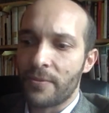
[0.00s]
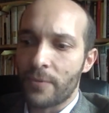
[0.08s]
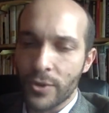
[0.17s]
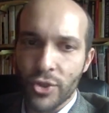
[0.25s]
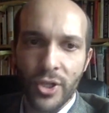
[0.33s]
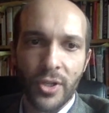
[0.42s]

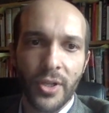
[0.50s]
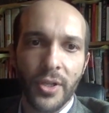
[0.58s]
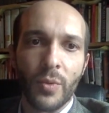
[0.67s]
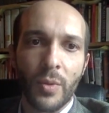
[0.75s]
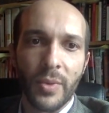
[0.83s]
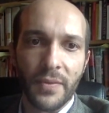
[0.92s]

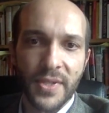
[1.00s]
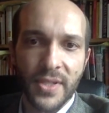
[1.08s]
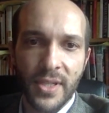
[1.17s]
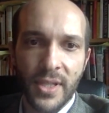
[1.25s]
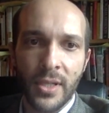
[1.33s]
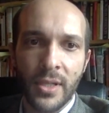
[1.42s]
Unfortunately, what we've
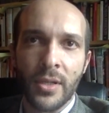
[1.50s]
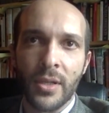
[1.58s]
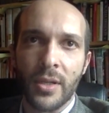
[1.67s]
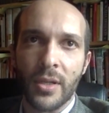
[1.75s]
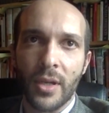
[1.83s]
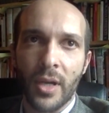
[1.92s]

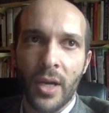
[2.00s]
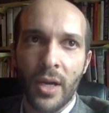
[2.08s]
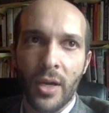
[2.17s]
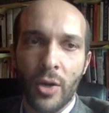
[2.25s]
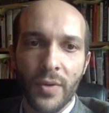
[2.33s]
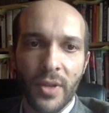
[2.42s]
seen
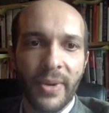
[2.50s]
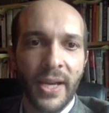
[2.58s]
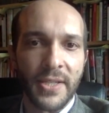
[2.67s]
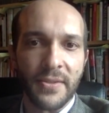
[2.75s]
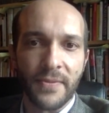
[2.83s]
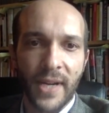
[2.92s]
uh, over the
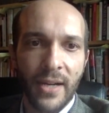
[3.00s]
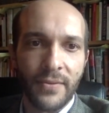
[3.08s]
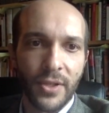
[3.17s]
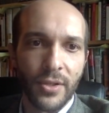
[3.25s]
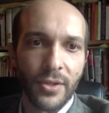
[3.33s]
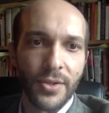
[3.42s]
past
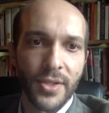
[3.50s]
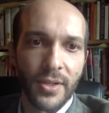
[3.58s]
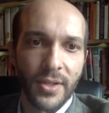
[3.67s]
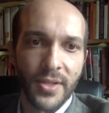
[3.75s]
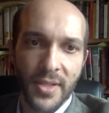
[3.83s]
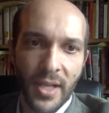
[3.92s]
five years,
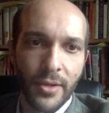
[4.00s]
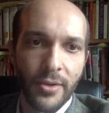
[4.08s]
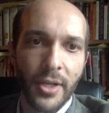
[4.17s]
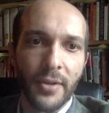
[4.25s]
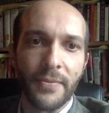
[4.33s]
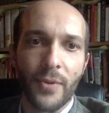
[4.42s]
in
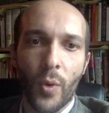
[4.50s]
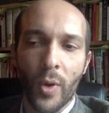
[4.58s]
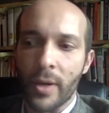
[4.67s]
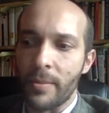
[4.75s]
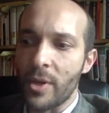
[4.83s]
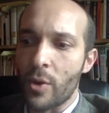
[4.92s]
accelerating
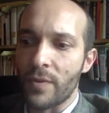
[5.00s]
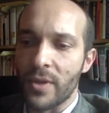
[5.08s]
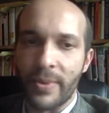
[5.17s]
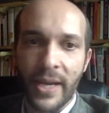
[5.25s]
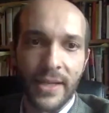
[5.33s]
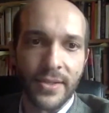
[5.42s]
form over
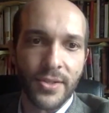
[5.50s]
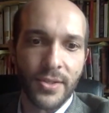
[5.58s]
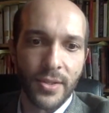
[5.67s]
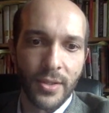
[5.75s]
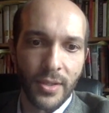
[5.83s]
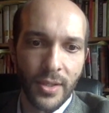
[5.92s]
the
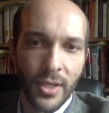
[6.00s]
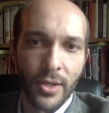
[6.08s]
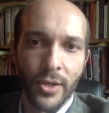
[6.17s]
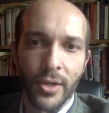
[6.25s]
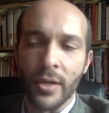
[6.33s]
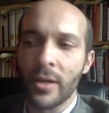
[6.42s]
past
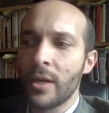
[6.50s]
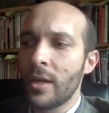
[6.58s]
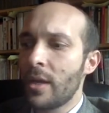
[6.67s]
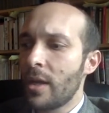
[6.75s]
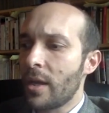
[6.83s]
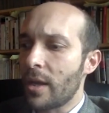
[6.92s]
year,
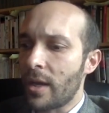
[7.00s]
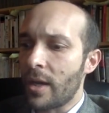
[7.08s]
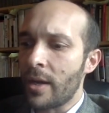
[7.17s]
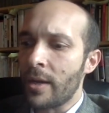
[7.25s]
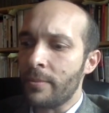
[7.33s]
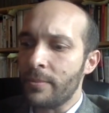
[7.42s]

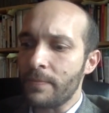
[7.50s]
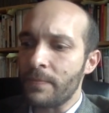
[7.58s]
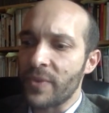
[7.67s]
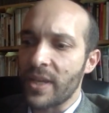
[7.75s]
um,